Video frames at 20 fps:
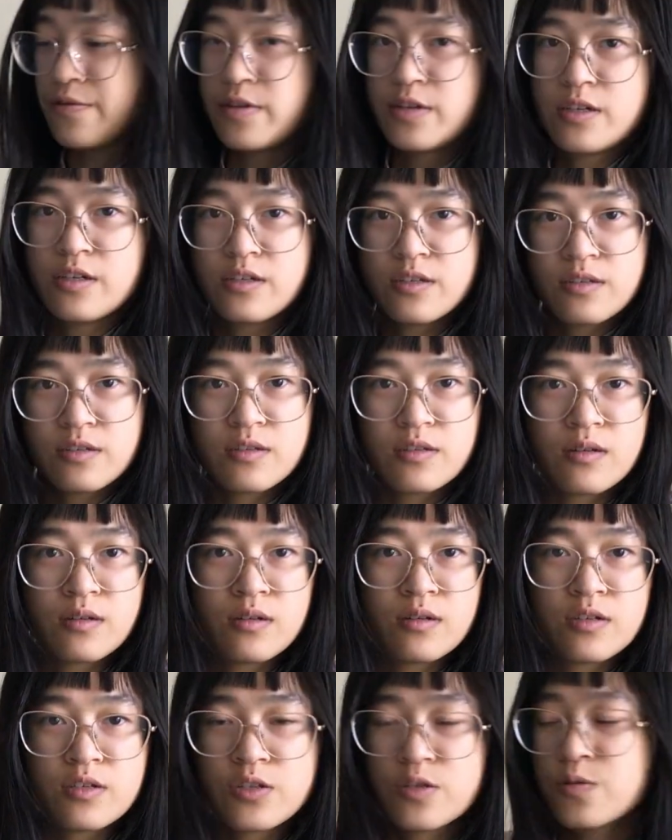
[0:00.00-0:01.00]
this
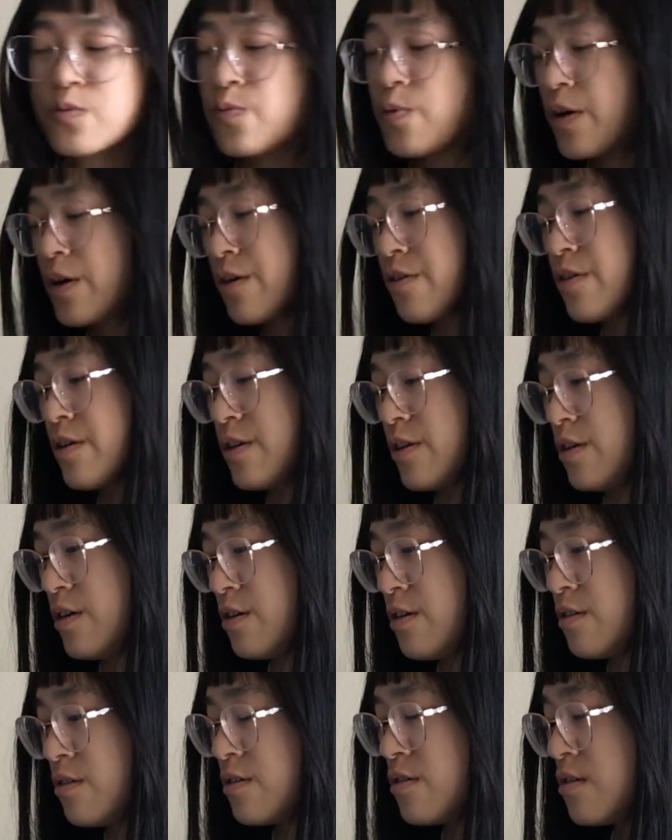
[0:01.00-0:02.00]
sweater in
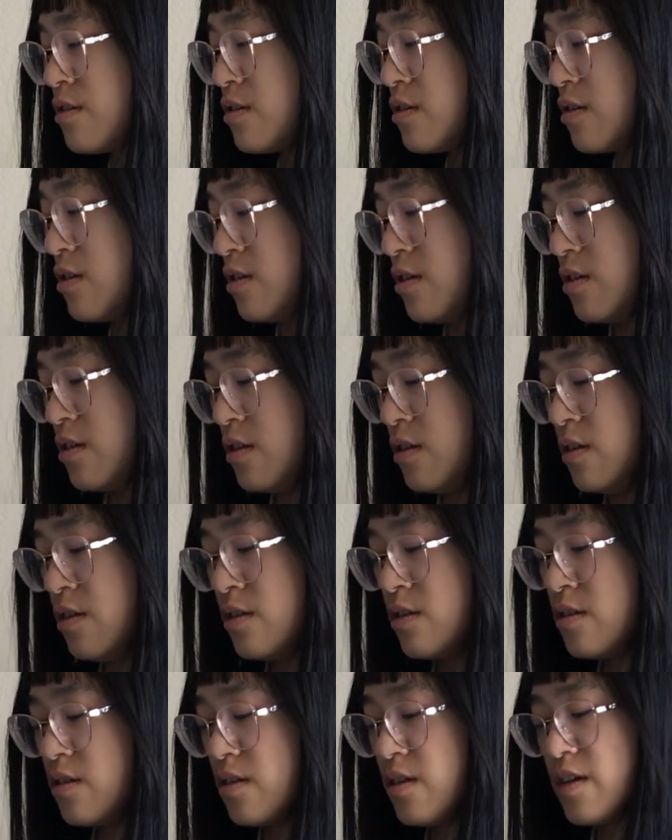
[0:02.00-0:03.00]
there
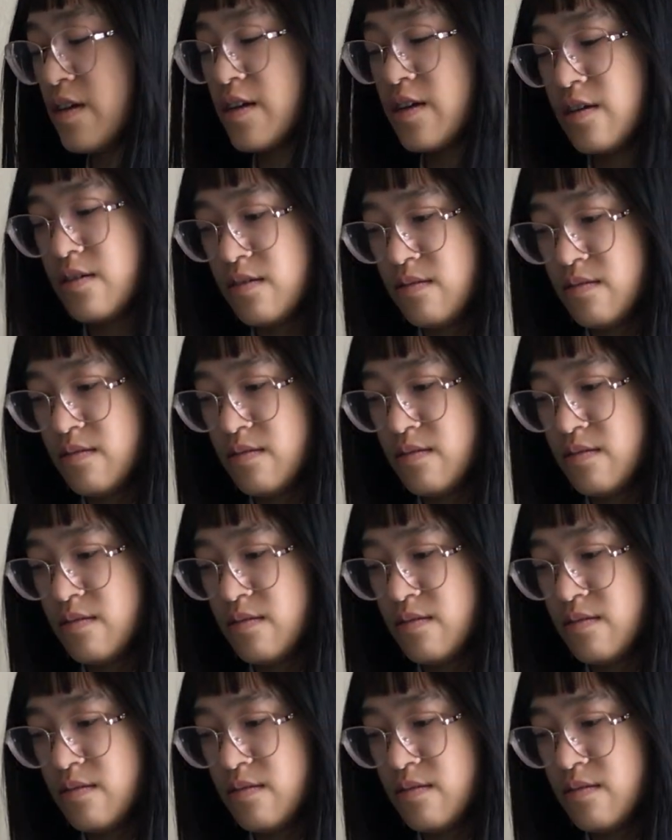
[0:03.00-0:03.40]
to like